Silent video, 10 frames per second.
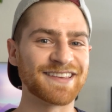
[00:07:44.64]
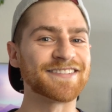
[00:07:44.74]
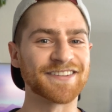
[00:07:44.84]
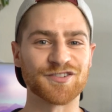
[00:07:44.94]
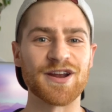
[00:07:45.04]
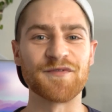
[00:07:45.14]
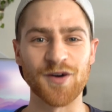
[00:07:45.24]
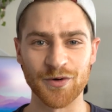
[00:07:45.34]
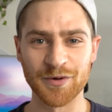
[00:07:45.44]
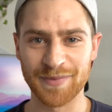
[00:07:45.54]
this a
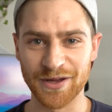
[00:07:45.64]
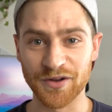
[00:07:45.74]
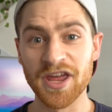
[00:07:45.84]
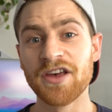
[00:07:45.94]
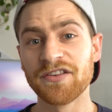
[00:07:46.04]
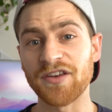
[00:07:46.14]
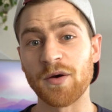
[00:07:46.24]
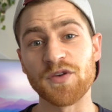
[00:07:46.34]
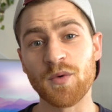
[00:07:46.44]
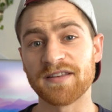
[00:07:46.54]
straightforward build. So
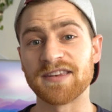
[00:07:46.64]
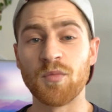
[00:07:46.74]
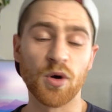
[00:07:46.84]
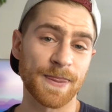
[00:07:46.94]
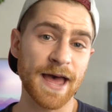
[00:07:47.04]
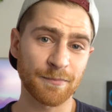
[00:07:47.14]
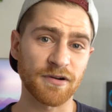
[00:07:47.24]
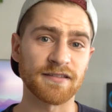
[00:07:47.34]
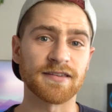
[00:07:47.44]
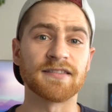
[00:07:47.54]
if you want to see more on that
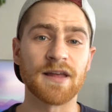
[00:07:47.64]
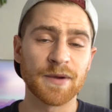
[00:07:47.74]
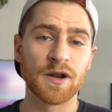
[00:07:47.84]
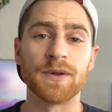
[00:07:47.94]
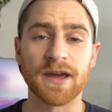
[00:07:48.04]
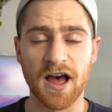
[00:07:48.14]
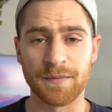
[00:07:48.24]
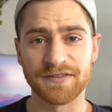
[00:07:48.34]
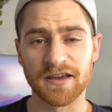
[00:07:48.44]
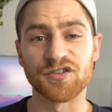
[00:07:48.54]
process, let me know in the
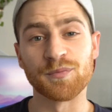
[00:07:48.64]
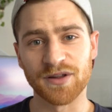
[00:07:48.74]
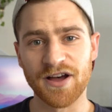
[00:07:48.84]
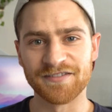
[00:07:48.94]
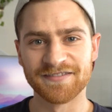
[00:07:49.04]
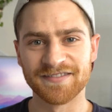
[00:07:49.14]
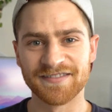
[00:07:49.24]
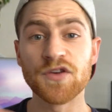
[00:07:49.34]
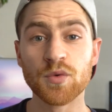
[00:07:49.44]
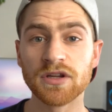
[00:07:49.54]
comment section below.
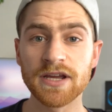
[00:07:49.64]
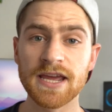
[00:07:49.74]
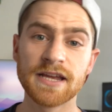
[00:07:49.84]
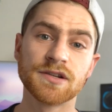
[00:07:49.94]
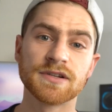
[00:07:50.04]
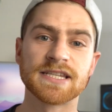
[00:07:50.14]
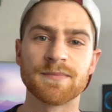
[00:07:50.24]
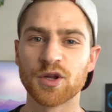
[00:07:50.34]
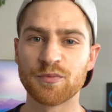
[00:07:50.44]
If you were looking into a similar